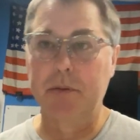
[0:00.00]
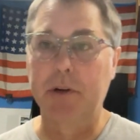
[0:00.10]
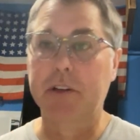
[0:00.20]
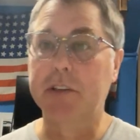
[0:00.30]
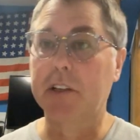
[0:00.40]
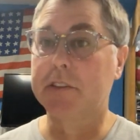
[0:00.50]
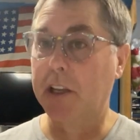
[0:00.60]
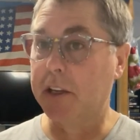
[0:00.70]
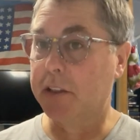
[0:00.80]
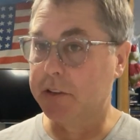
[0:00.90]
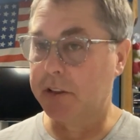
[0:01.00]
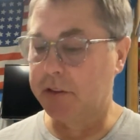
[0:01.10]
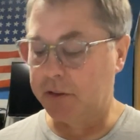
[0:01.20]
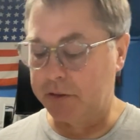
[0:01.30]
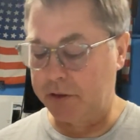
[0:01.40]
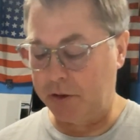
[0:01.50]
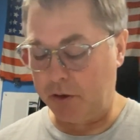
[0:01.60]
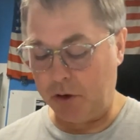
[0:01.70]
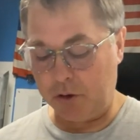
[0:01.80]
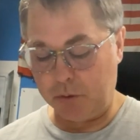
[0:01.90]
but it does take consistency
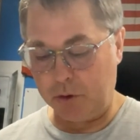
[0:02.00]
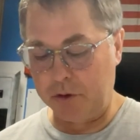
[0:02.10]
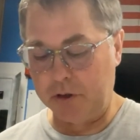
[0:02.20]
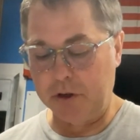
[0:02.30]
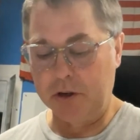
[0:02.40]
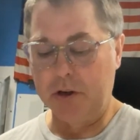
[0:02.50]
and hard work.